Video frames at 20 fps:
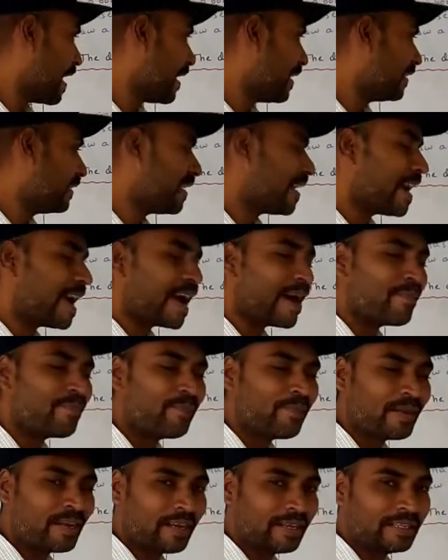An
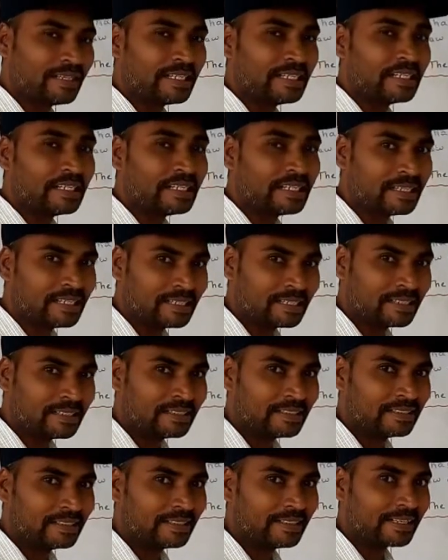apple, a
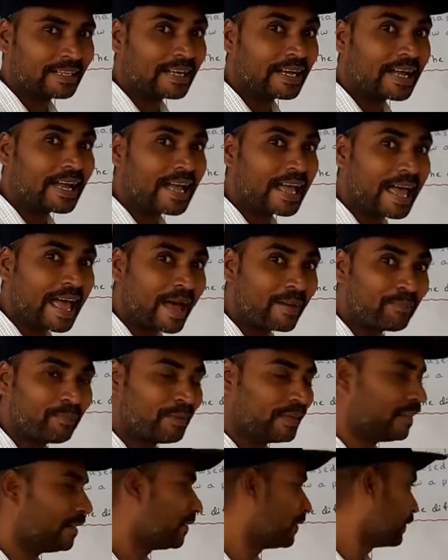
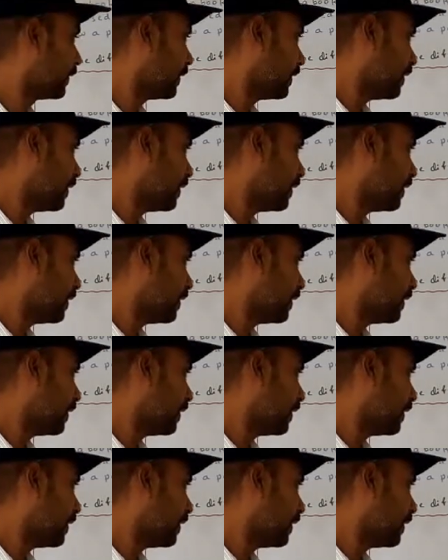apple.